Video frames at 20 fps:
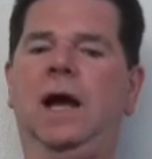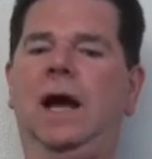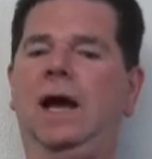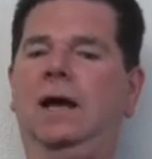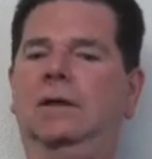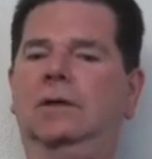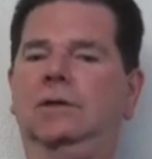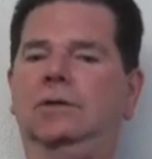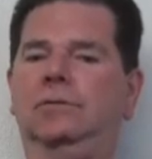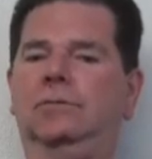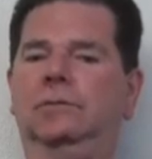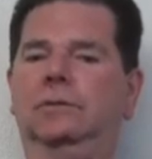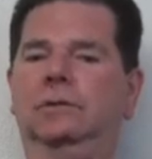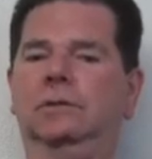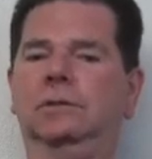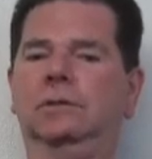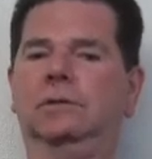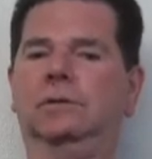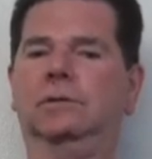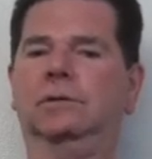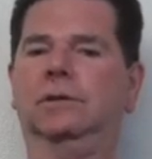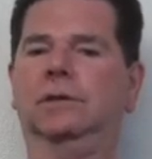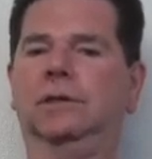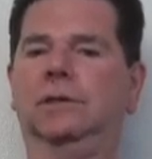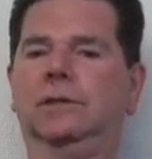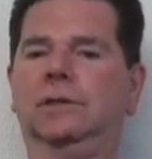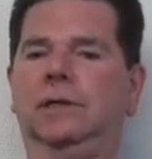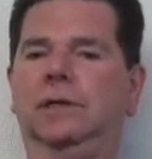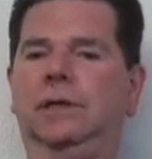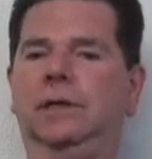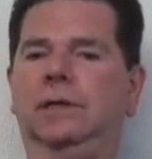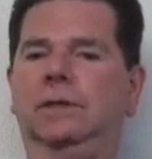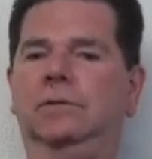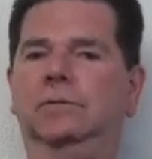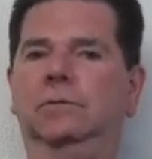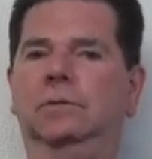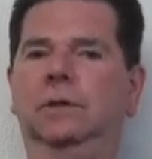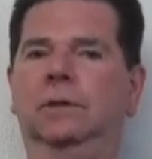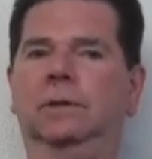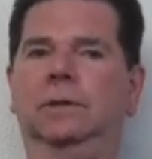college for certain things that I had to
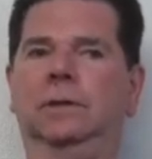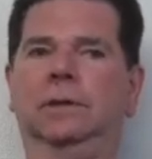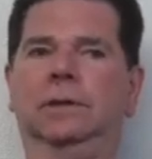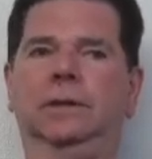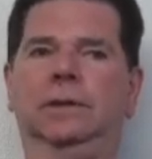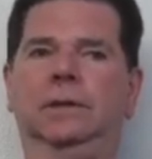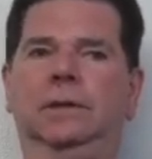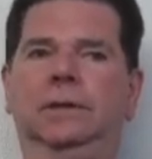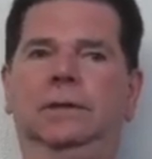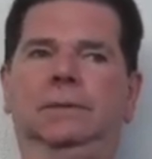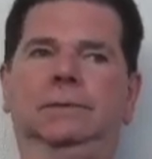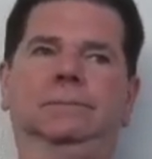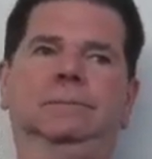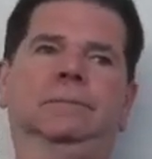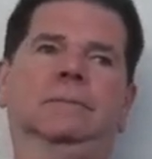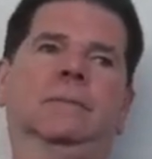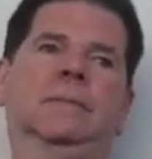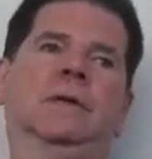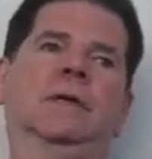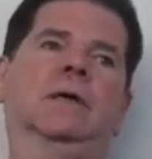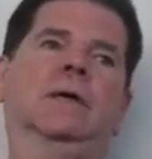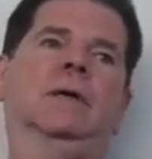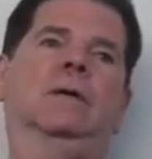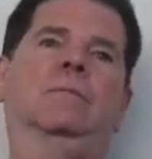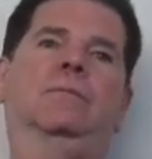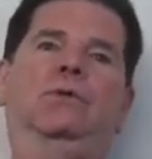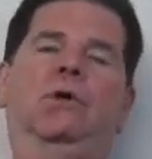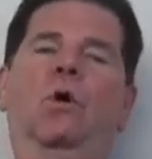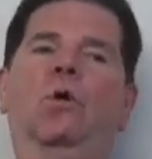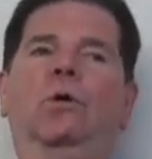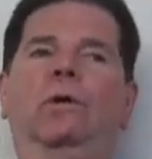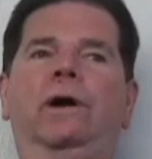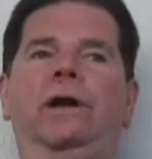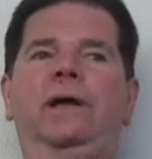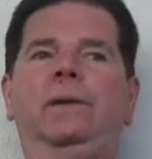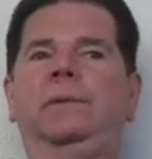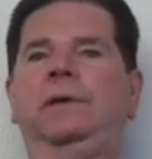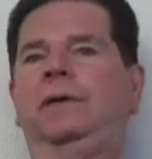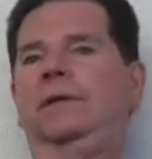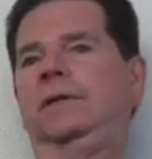do, like
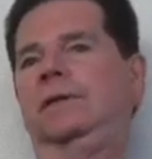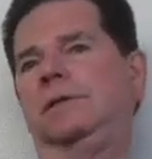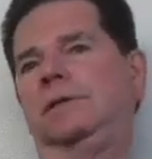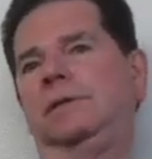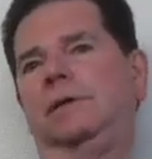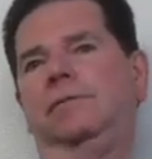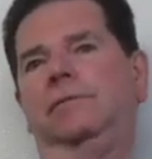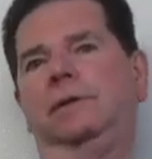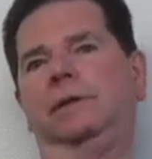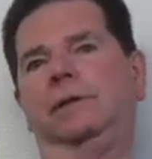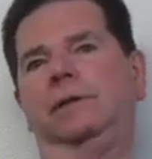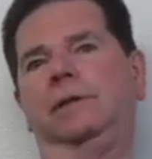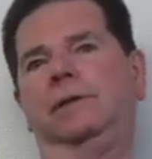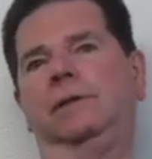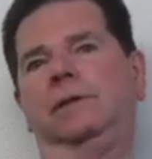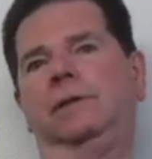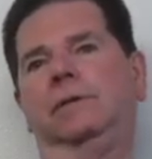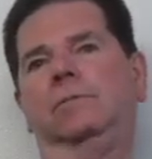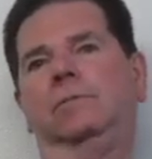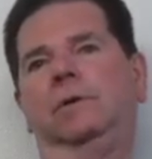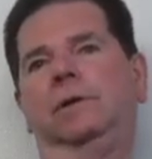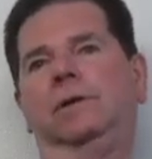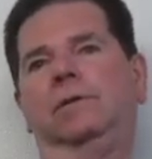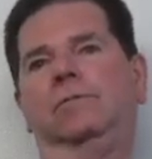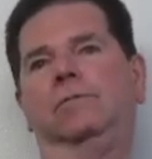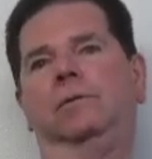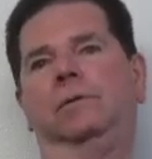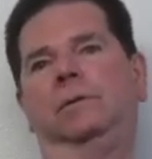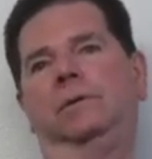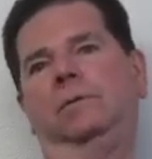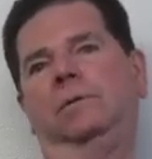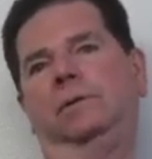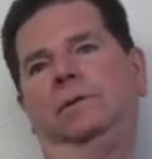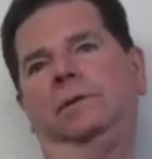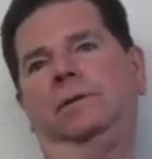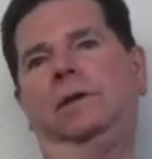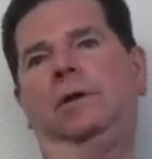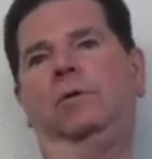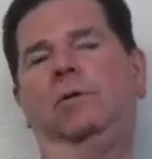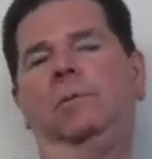programming, stuff like that, that when I
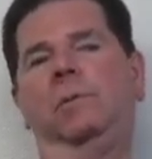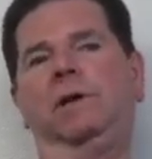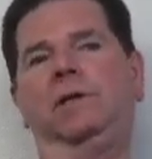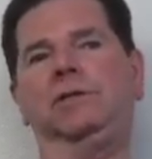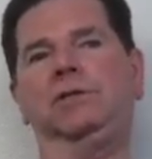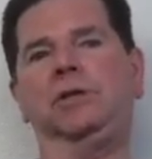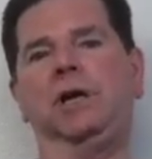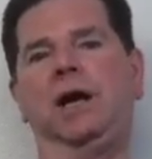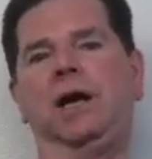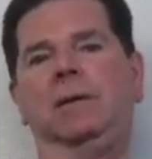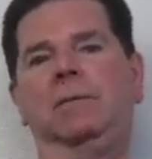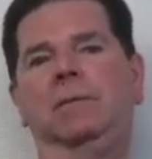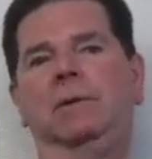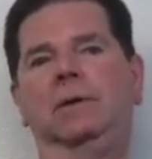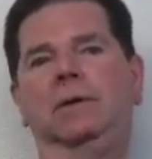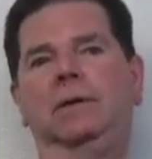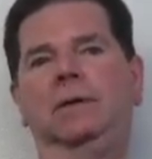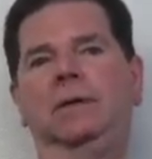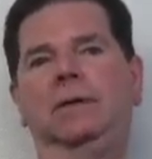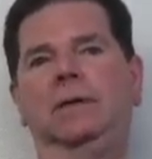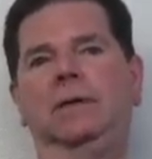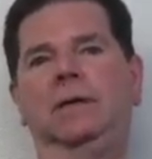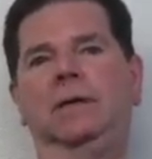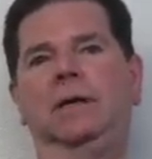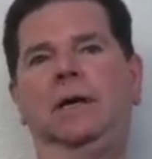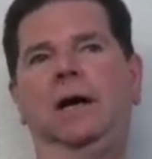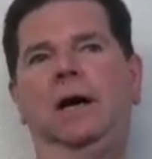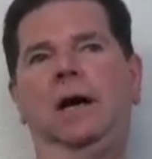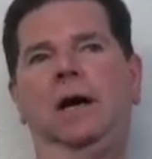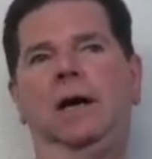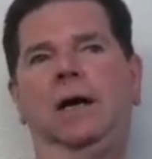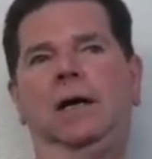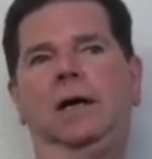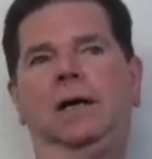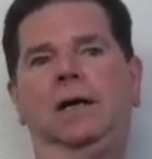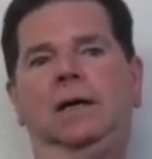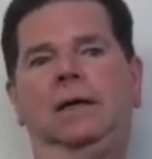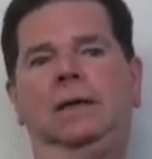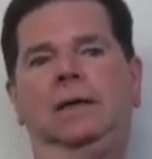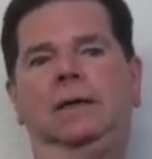dealt with my job.
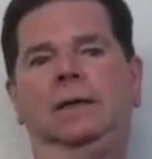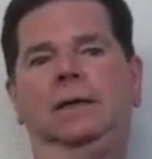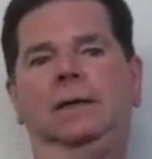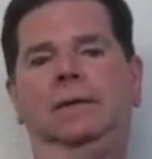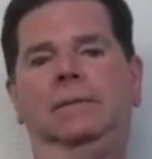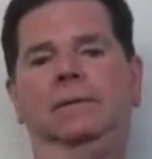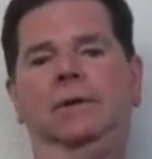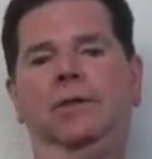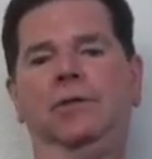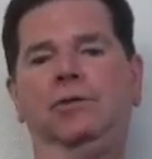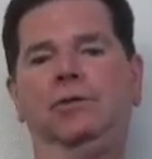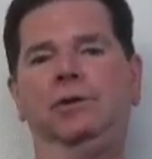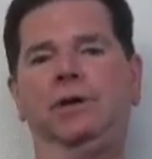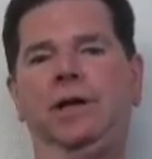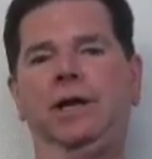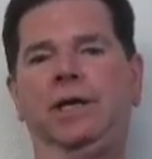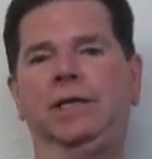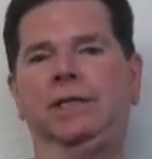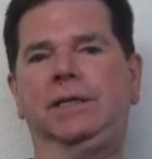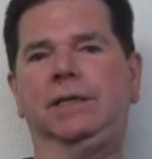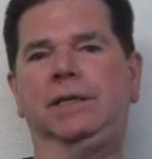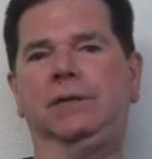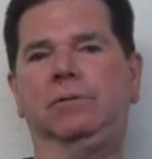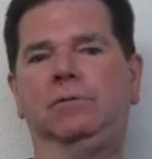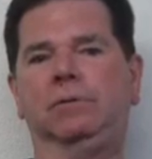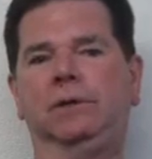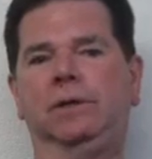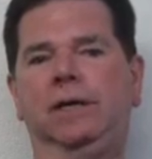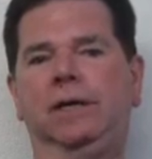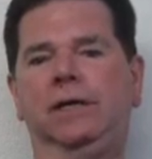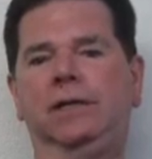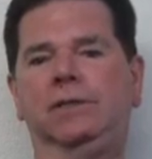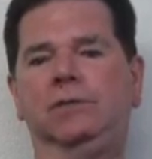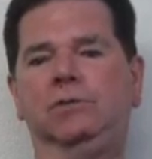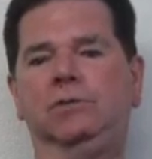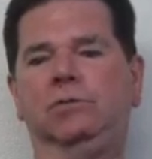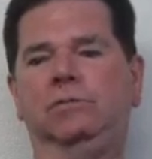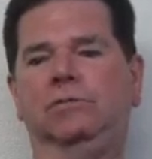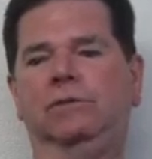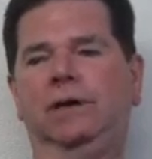Other than that, I got
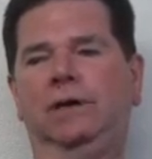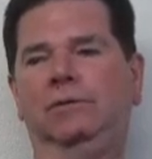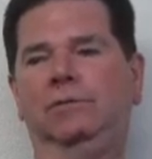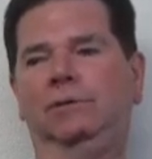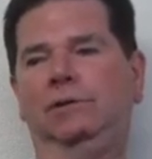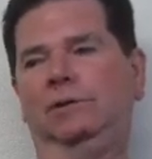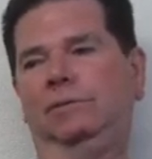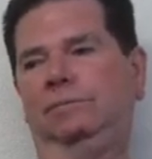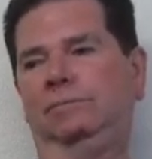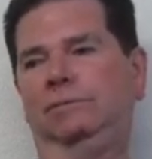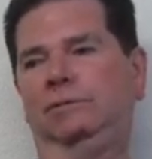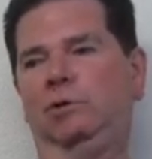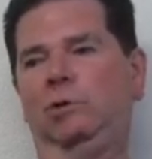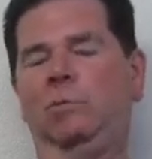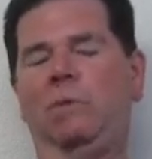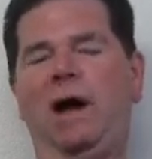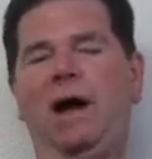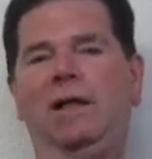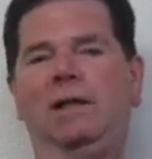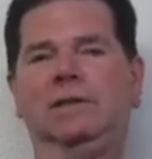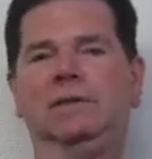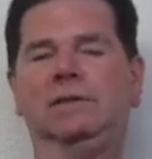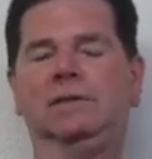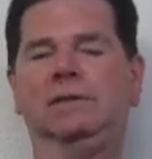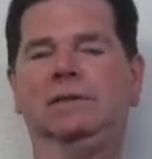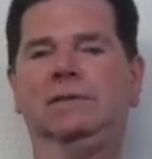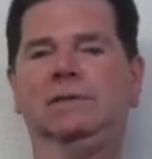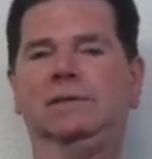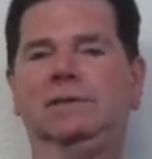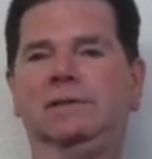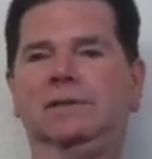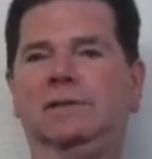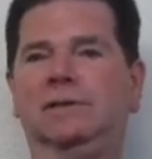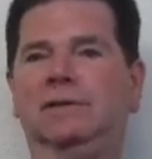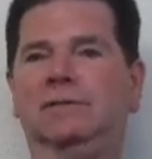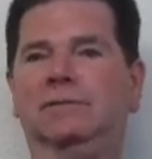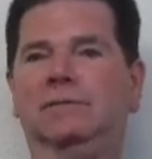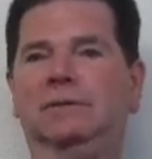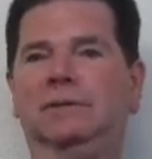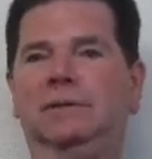into involved with little politics and
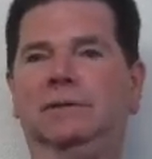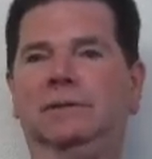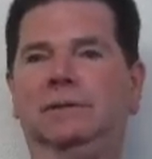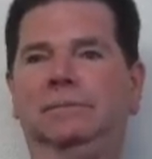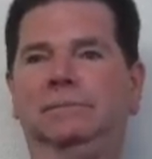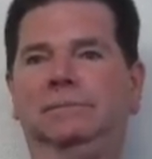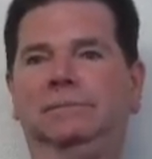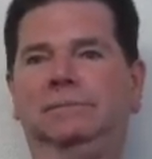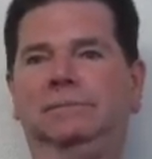stuff, and